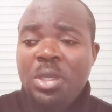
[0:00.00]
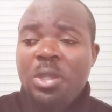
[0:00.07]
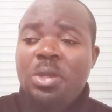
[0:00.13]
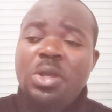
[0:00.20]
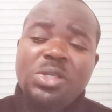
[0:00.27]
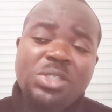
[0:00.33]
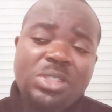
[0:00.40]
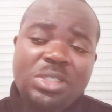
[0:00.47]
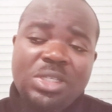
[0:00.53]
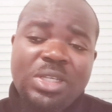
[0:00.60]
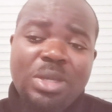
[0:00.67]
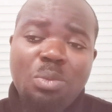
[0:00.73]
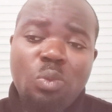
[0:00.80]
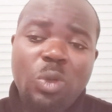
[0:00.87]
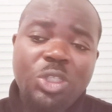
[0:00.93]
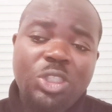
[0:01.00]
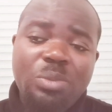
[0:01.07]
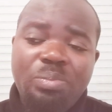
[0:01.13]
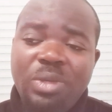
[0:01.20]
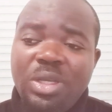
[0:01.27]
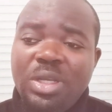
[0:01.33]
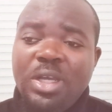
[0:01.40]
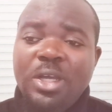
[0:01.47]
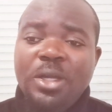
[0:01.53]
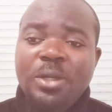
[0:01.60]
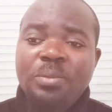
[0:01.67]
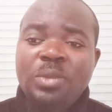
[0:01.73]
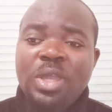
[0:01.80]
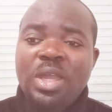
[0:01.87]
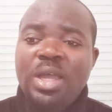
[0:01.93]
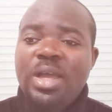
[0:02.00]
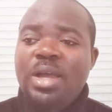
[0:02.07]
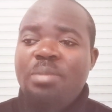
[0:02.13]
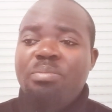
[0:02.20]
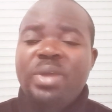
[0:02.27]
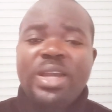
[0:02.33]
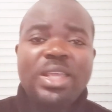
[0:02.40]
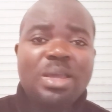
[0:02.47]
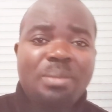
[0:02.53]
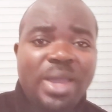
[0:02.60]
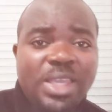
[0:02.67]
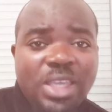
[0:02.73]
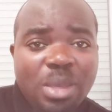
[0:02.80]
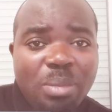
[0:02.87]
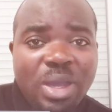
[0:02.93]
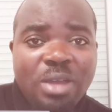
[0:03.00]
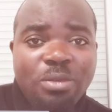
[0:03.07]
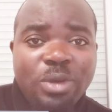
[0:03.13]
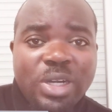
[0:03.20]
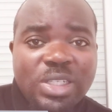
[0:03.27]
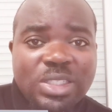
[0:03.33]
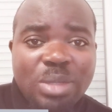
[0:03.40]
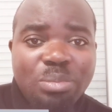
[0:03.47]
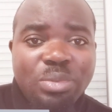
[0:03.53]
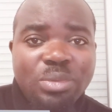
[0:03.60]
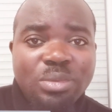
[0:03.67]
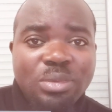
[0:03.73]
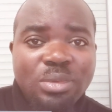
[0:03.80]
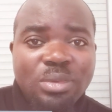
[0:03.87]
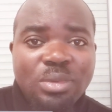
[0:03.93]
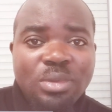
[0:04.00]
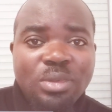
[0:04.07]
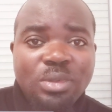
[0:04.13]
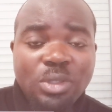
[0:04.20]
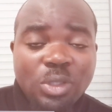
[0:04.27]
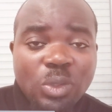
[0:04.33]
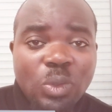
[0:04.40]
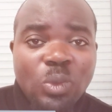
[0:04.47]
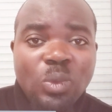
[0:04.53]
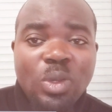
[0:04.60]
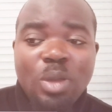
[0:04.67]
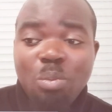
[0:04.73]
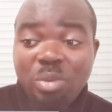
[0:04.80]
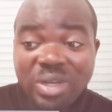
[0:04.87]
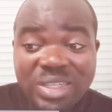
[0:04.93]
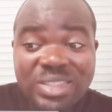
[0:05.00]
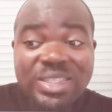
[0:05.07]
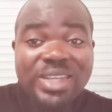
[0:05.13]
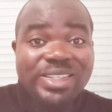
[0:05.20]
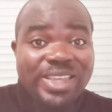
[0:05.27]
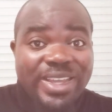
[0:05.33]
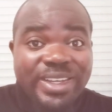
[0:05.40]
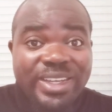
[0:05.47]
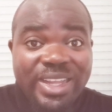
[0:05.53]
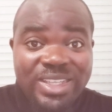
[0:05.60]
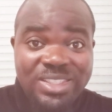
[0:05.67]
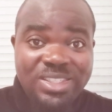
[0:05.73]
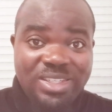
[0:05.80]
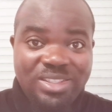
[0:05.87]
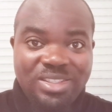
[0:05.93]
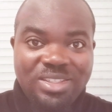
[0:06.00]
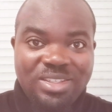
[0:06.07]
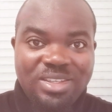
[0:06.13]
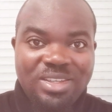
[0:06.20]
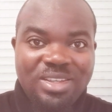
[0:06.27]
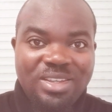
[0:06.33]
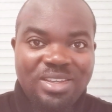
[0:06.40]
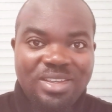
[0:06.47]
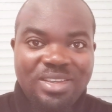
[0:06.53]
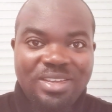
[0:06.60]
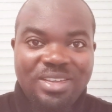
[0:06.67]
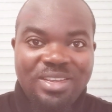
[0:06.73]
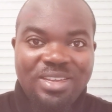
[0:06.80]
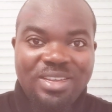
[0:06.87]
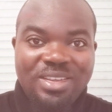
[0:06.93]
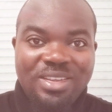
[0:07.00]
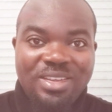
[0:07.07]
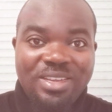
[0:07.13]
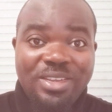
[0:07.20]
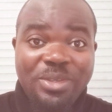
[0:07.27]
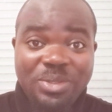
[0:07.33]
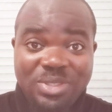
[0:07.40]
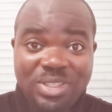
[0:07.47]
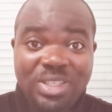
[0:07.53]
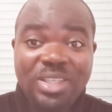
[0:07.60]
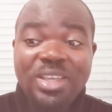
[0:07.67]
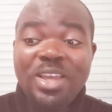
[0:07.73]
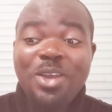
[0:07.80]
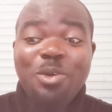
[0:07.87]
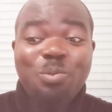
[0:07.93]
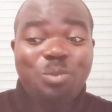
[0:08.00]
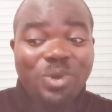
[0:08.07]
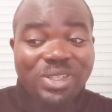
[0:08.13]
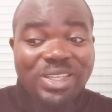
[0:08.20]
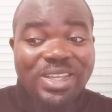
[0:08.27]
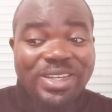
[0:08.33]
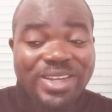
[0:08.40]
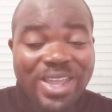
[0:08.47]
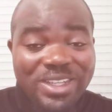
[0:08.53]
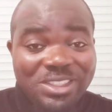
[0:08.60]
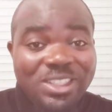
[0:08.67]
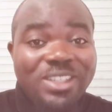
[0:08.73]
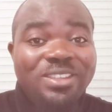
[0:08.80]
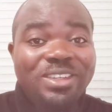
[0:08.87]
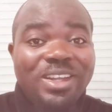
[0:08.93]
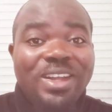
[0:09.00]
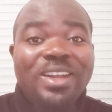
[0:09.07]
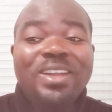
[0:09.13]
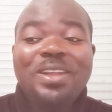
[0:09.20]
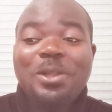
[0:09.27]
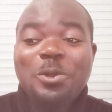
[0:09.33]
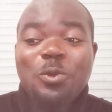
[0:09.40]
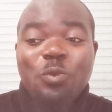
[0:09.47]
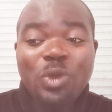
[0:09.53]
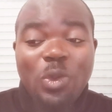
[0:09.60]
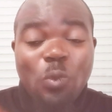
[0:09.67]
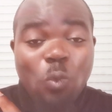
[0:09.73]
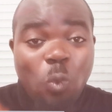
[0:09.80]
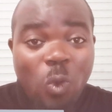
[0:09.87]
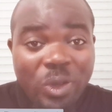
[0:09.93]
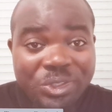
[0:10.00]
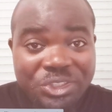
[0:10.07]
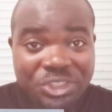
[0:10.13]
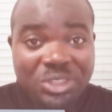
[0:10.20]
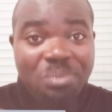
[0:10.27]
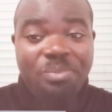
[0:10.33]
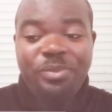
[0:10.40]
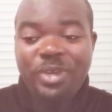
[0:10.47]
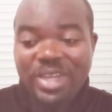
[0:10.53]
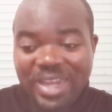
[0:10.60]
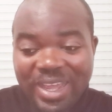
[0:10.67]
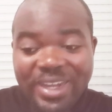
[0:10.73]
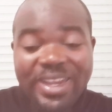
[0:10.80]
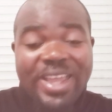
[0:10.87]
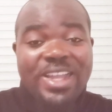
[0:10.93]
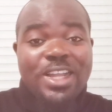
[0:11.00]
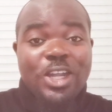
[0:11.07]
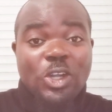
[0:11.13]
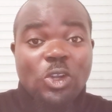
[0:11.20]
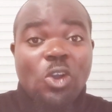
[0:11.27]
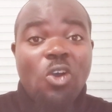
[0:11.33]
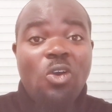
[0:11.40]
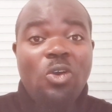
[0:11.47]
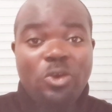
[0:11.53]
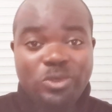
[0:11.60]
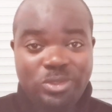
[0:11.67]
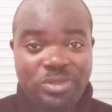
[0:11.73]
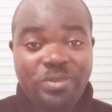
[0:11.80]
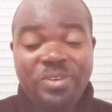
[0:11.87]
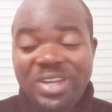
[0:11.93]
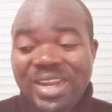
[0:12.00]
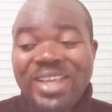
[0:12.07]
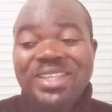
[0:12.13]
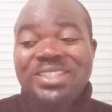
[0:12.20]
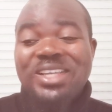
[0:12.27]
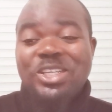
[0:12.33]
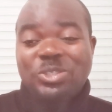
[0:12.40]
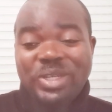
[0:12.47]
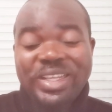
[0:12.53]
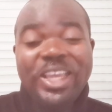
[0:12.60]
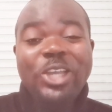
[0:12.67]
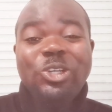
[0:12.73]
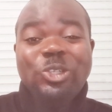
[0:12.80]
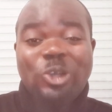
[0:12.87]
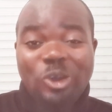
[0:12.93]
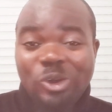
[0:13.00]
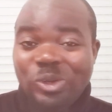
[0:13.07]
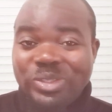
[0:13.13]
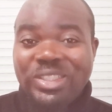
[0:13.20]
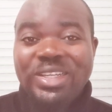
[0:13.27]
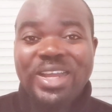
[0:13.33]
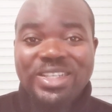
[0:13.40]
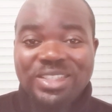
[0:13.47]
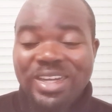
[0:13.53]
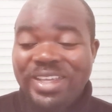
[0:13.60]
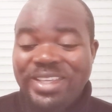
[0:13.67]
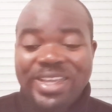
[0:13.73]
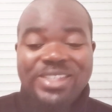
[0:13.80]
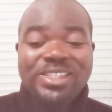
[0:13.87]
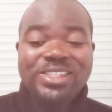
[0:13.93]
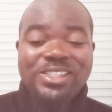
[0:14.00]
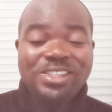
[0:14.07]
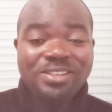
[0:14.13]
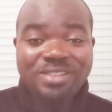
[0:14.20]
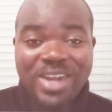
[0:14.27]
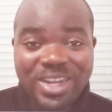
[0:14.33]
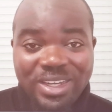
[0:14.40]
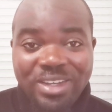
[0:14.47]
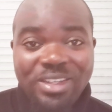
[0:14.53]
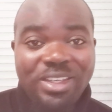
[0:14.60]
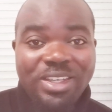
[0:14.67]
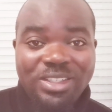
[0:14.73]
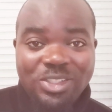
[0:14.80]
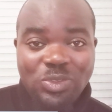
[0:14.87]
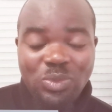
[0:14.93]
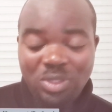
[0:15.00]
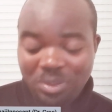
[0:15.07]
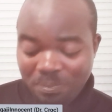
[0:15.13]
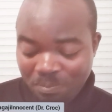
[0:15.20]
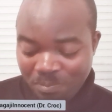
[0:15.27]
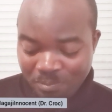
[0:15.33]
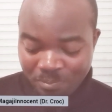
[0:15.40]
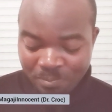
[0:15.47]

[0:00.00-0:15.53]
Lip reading: You don't see them worshipping Miriam Makeba, for example. You know? But these are their legend. You see? But in Nigeria, We worship Fela like a god. Fela is actually a god in Nigeria. He has a shrine dedicated to him.